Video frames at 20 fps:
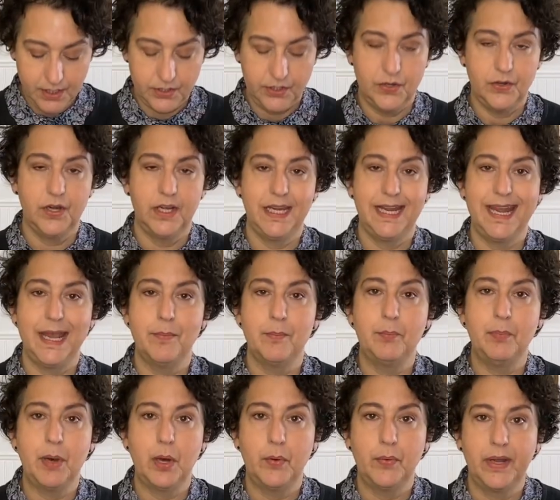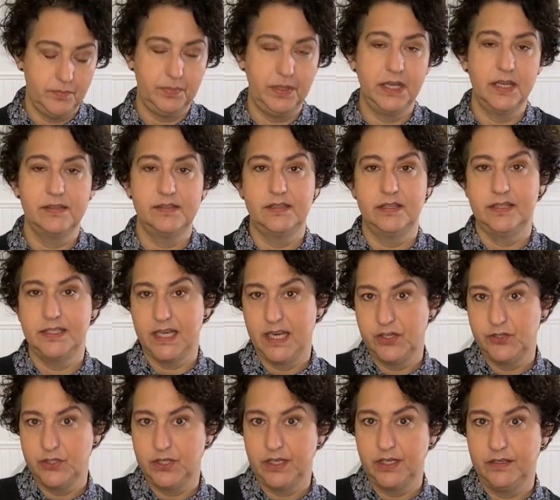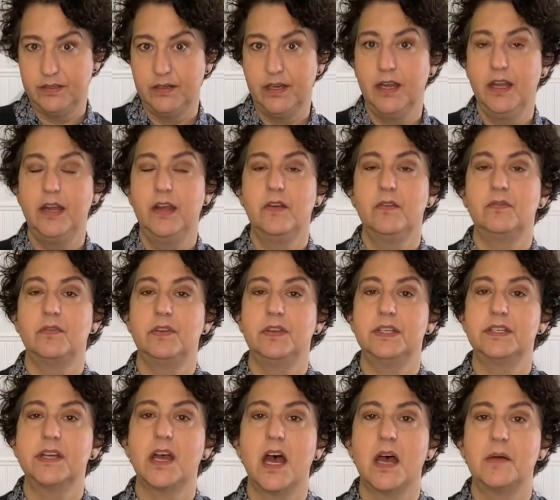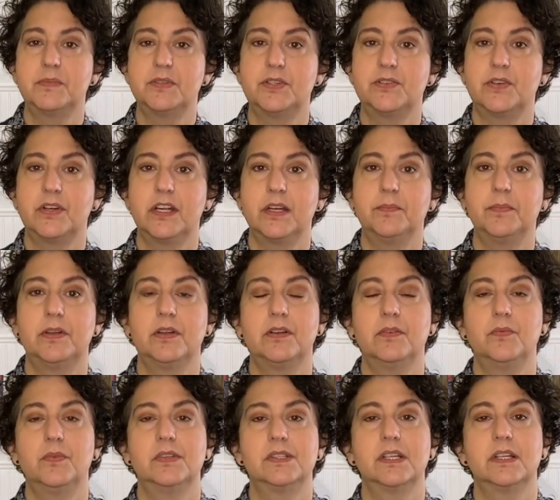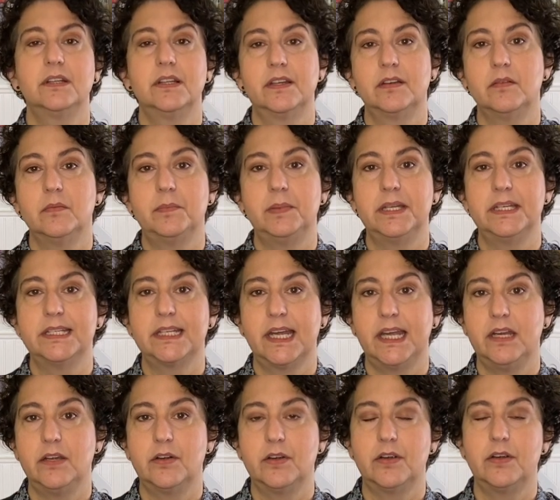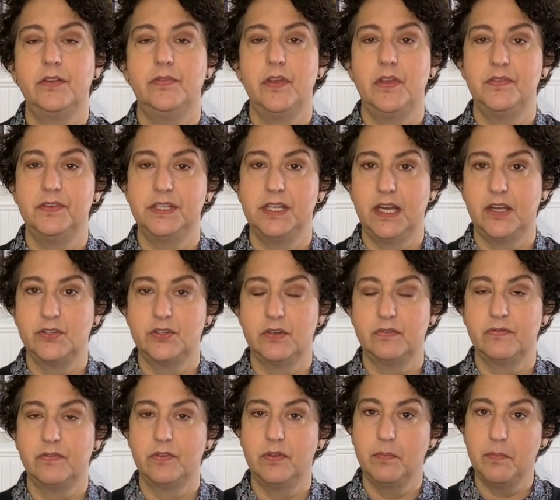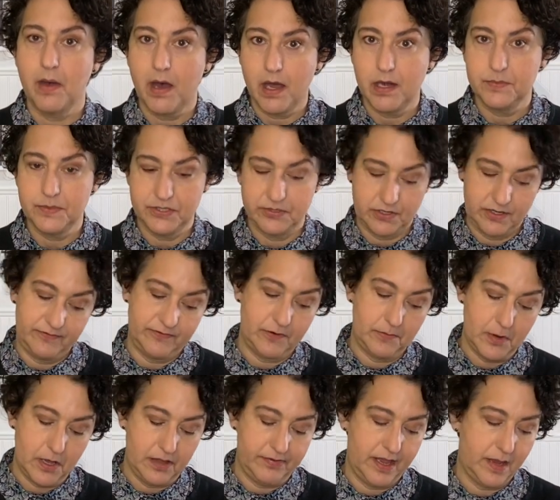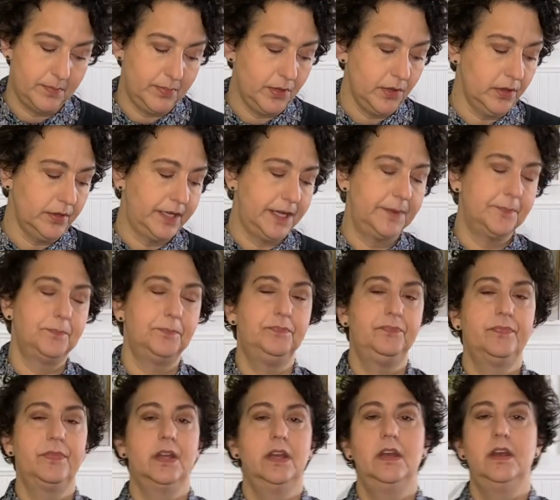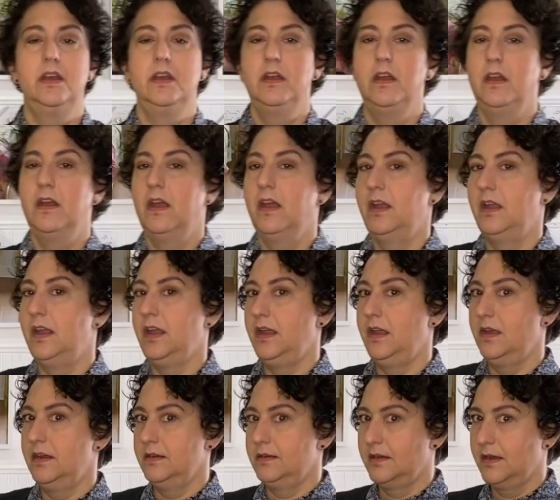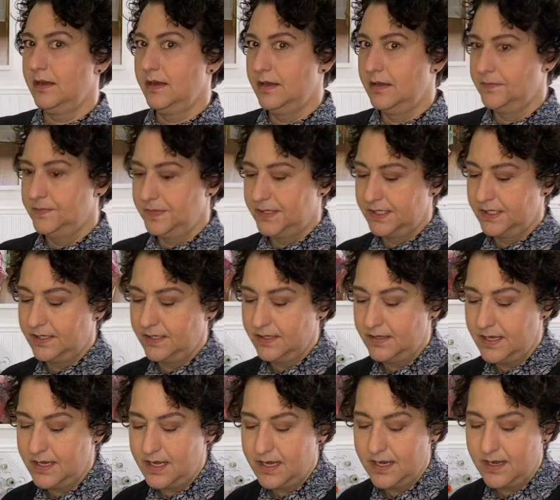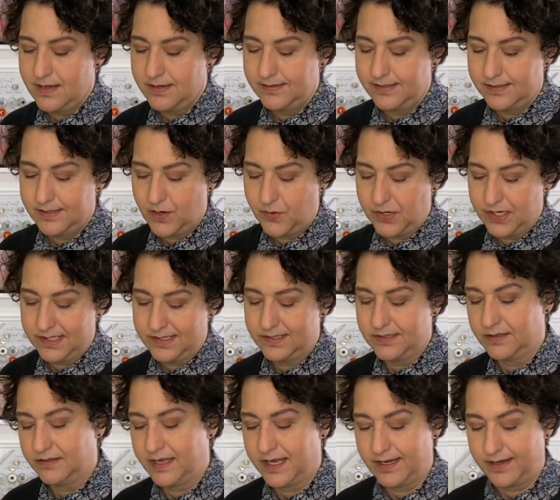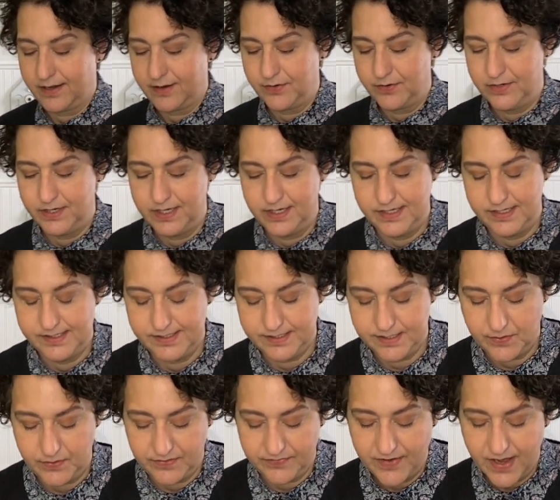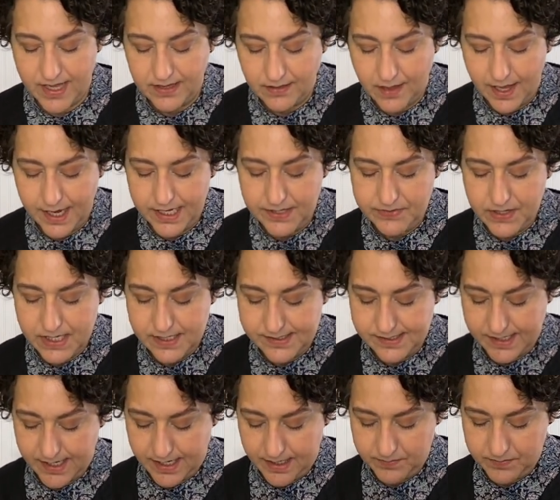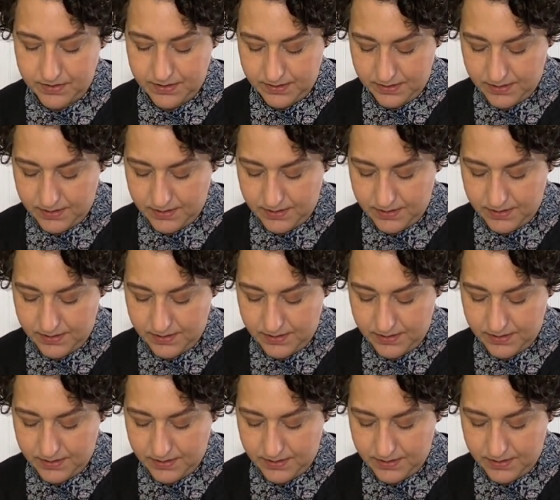you're going to get bowing because the tension for the top strip was a little bit tighter than the tension for the bottom strip from all that pulling. In comes the sewing stiletto. So if I line these up,